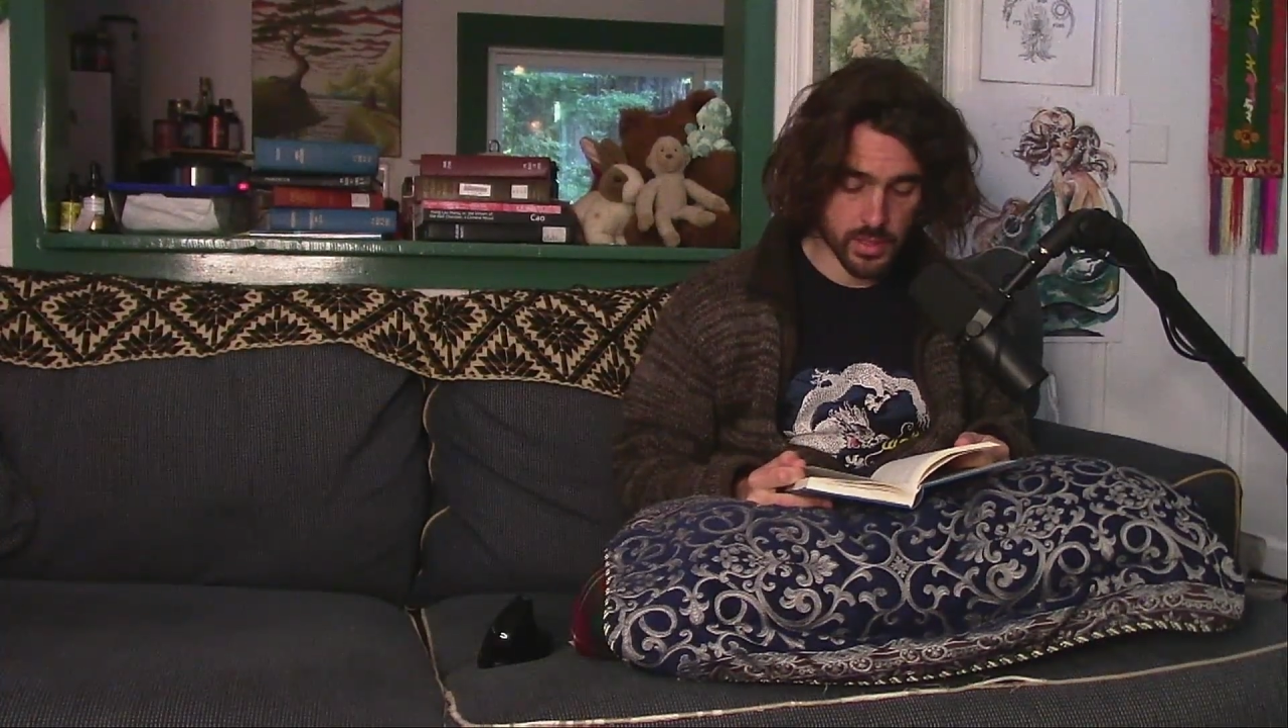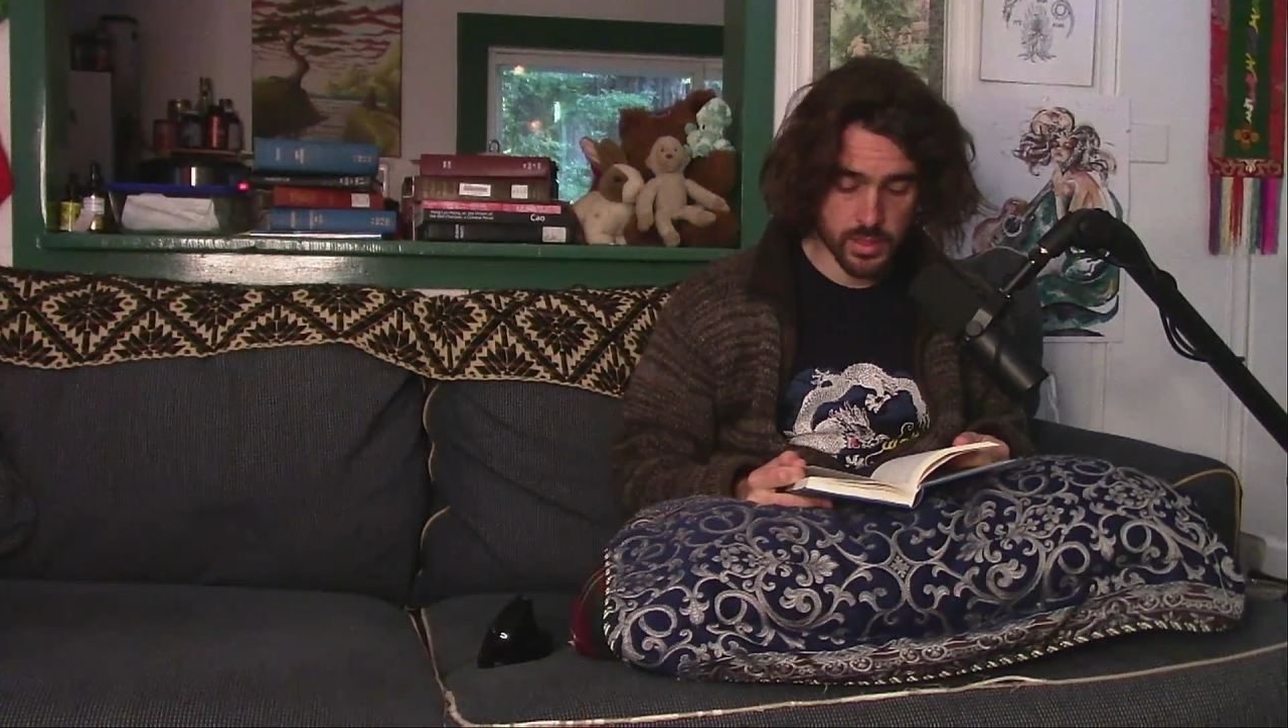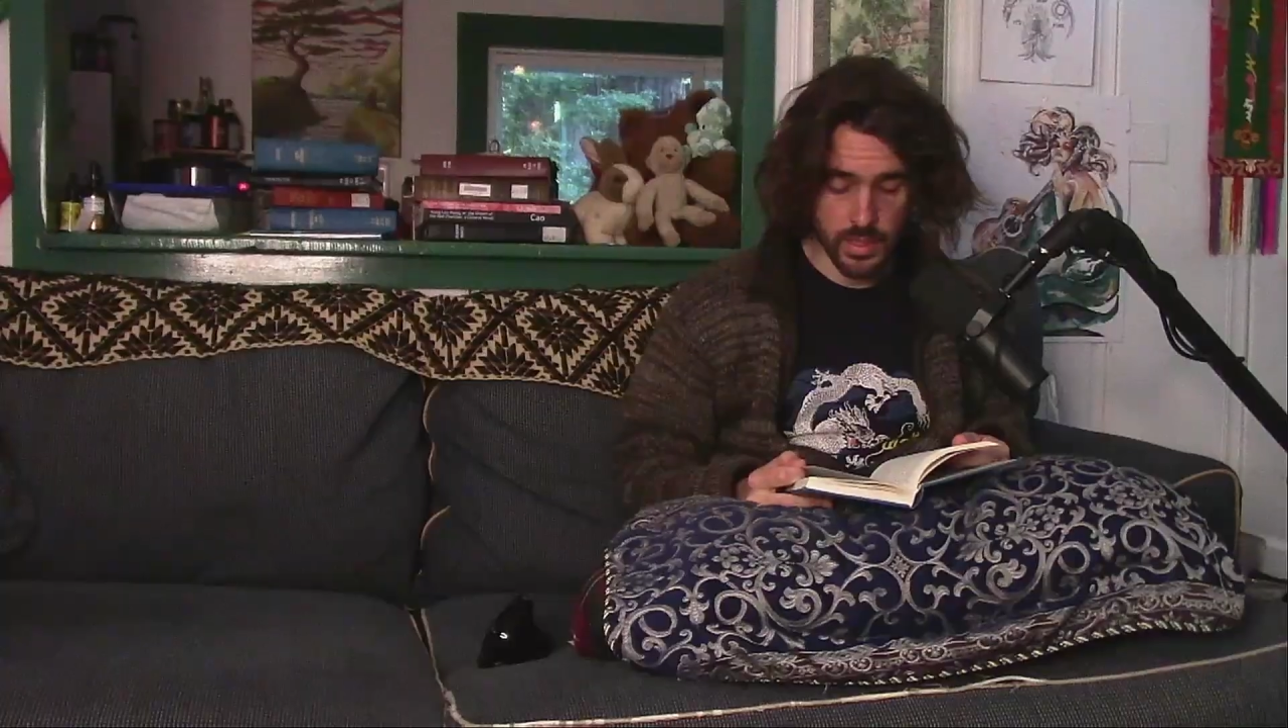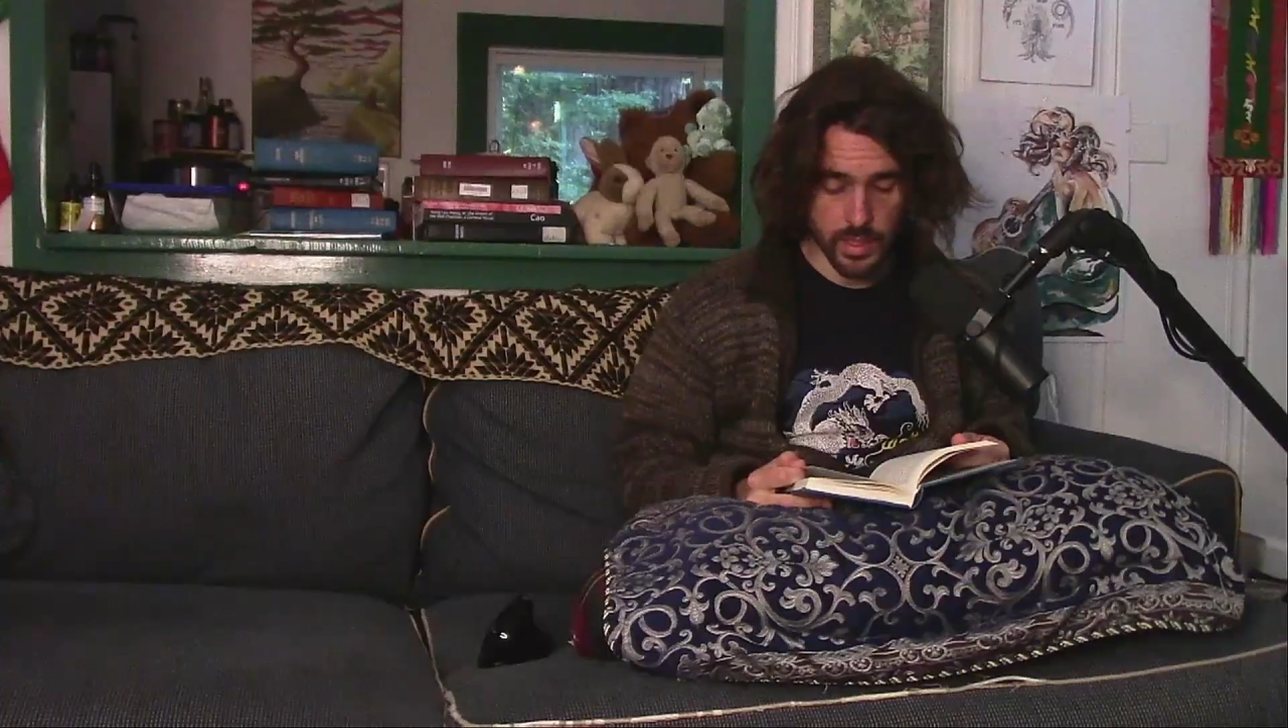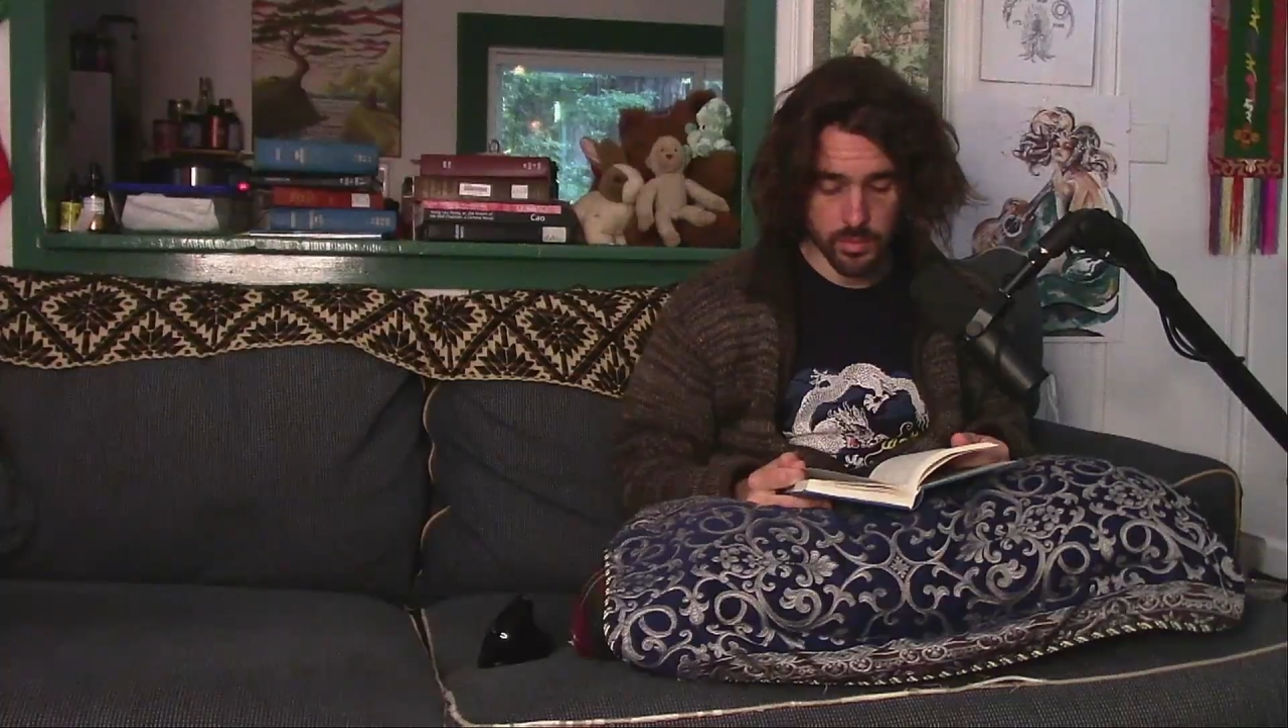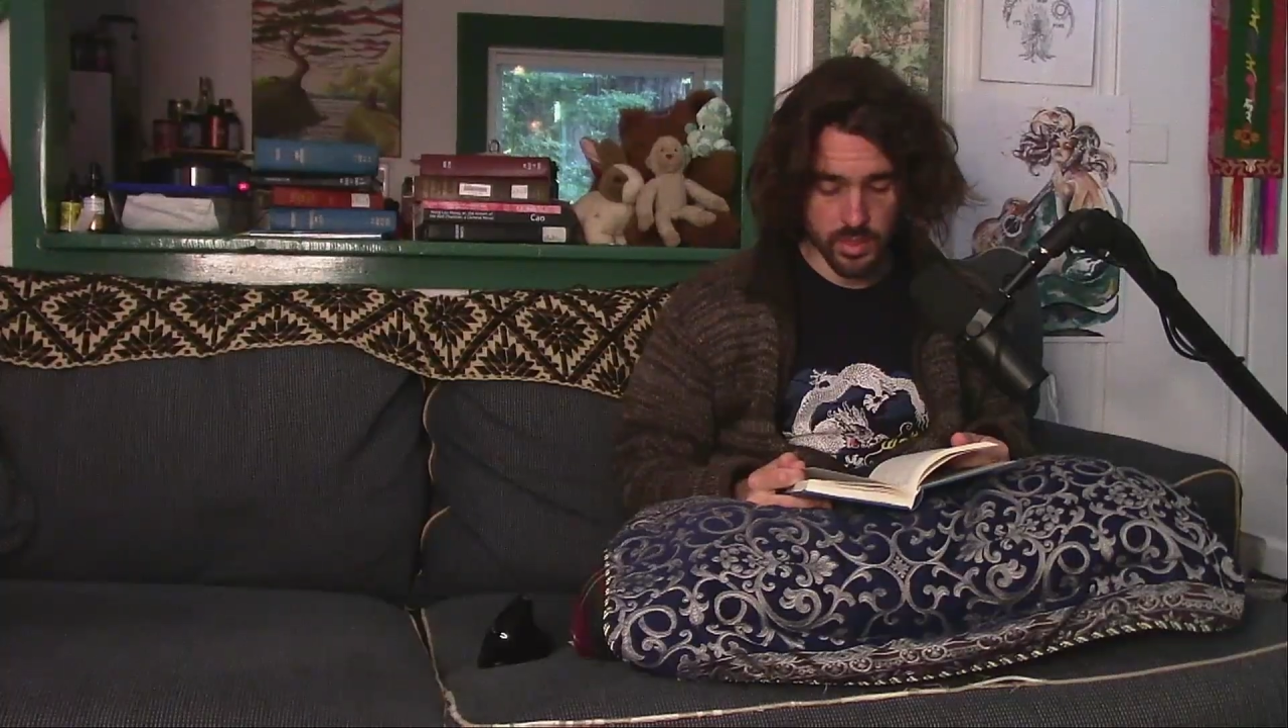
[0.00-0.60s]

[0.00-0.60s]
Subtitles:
time at